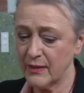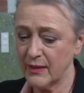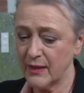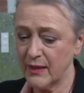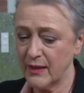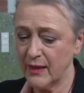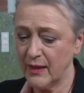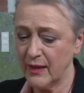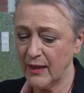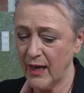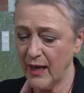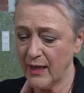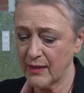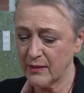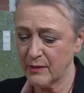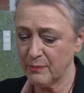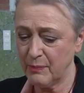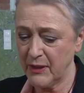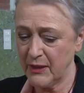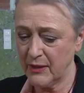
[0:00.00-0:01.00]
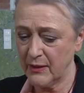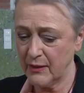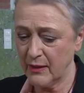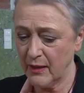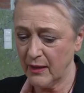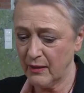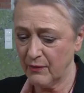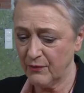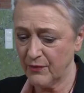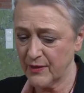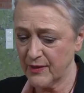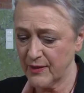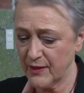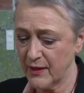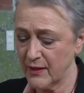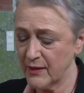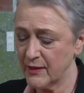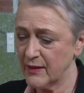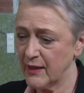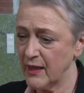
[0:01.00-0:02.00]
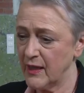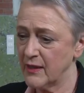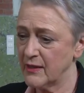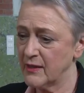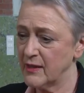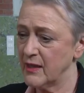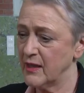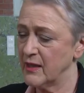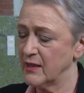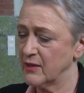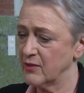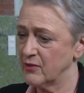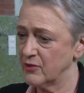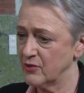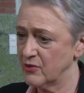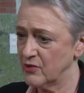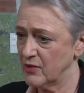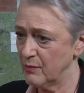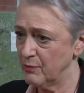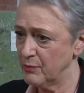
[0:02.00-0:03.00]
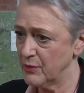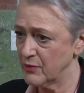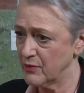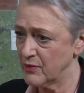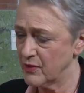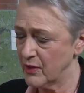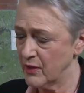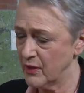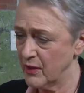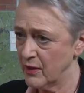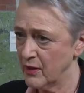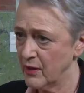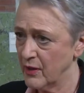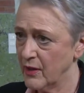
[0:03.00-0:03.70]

he has been a facilitator, a contributor.